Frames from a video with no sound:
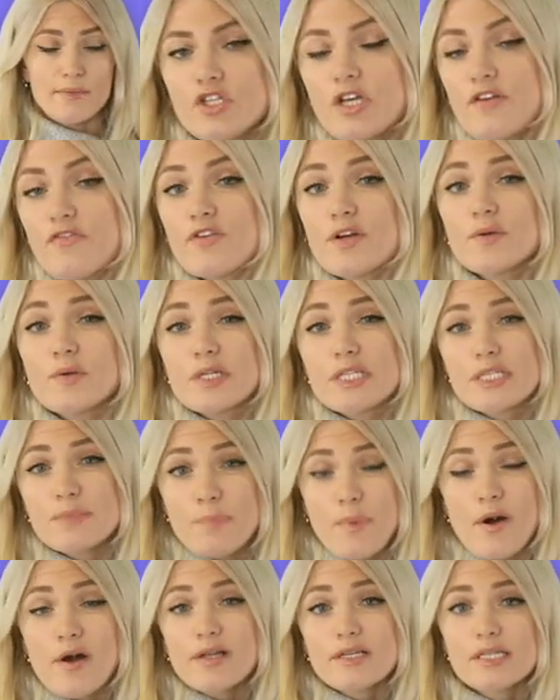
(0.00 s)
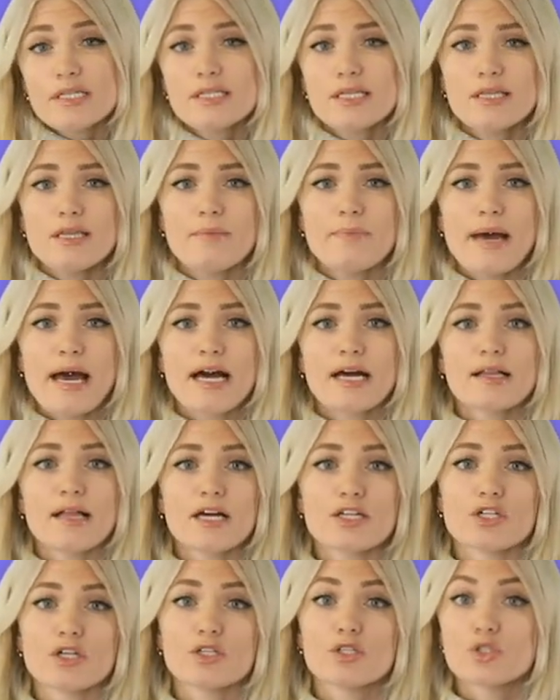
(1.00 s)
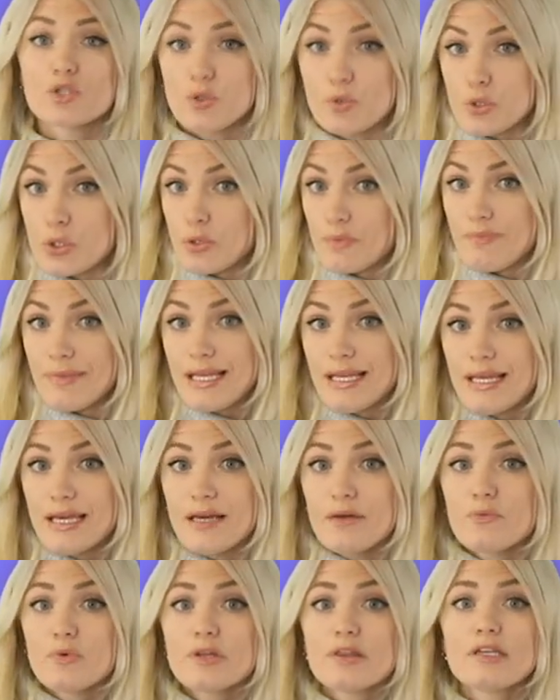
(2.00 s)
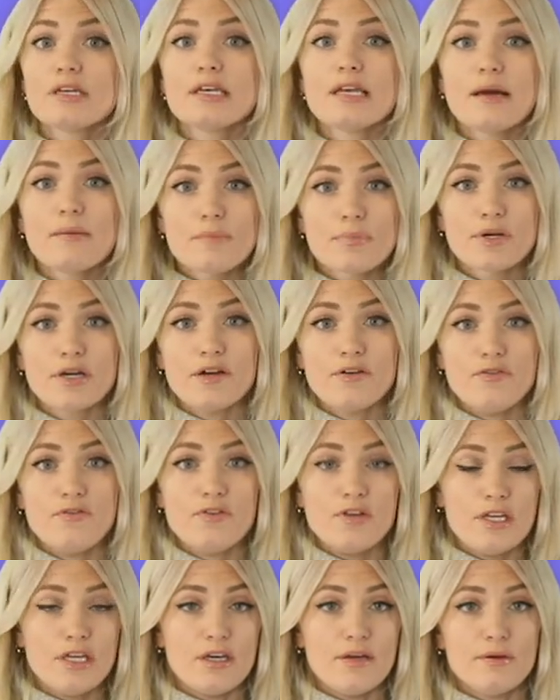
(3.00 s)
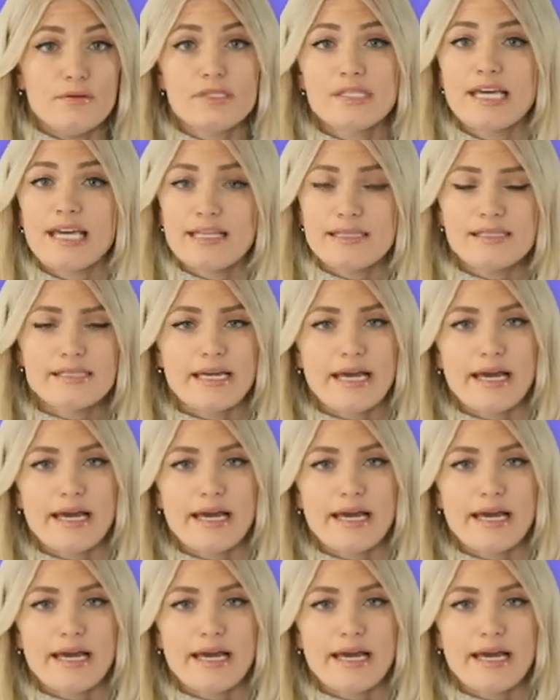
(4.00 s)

Jeffree responded to the backlash on social media with a number of videos and